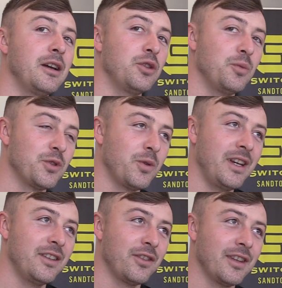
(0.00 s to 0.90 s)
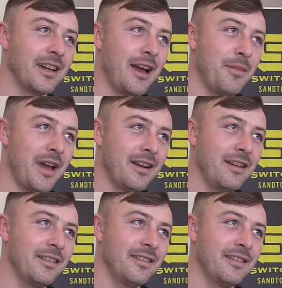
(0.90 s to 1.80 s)
Dumazweni's on the comeback.
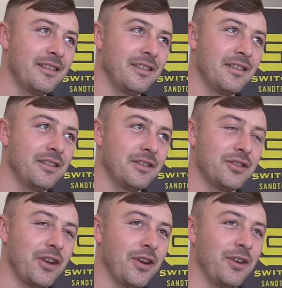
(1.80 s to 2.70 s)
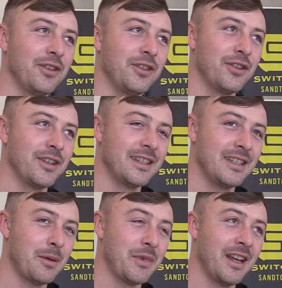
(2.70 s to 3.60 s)
So you're going to see
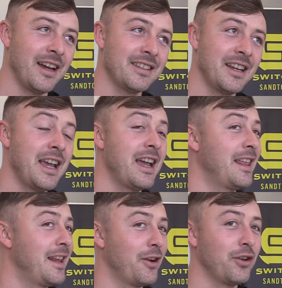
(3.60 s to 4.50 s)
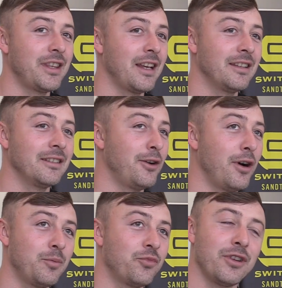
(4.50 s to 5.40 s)
something nice. And then I've got that little
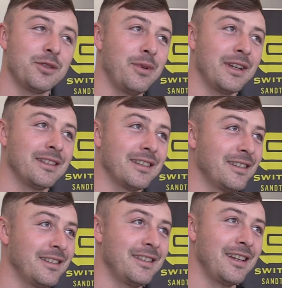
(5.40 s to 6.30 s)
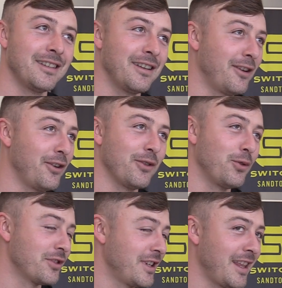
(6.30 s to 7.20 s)
hot prospect, Tetelelo and
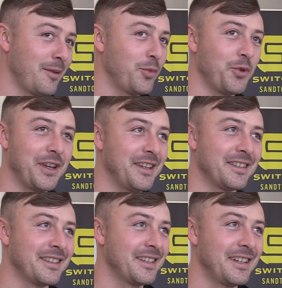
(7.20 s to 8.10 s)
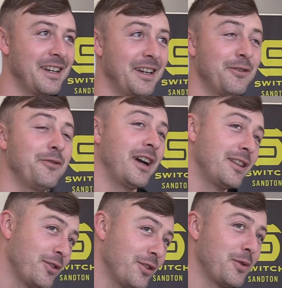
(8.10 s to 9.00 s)
Corsi. That boy is
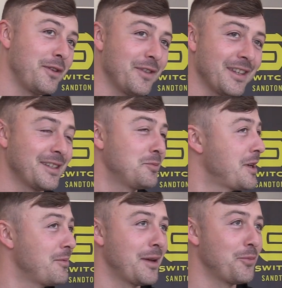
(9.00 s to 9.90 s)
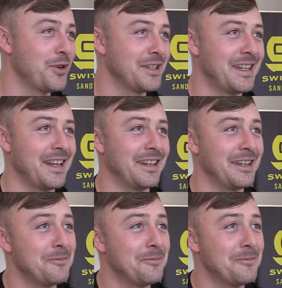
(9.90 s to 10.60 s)
fighting on the 25th of September. That boy is deadly.